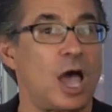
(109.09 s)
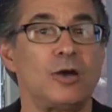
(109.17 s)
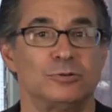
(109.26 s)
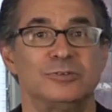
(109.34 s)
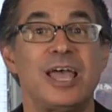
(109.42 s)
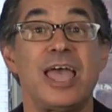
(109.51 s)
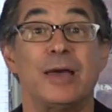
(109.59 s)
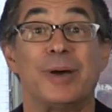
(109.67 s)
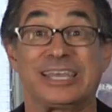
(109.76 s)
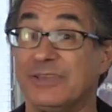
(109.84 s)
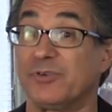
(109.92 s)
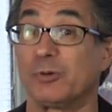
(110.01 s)
Oh, am
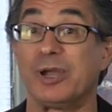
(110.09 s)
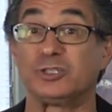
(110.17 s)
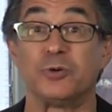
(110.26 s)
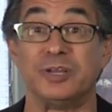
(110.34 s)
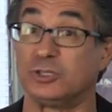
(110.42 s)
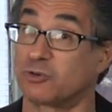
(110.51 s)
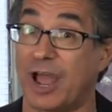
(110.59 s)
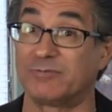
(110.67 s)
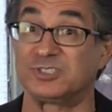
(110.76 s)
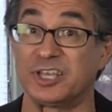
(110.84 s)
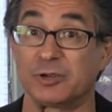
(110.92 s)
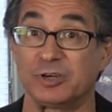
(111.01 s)
I giving away too many
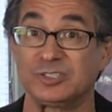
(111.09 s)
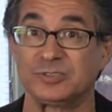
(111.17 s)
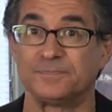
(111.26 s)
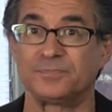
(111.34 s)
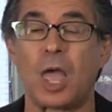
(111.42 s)
drive secrets?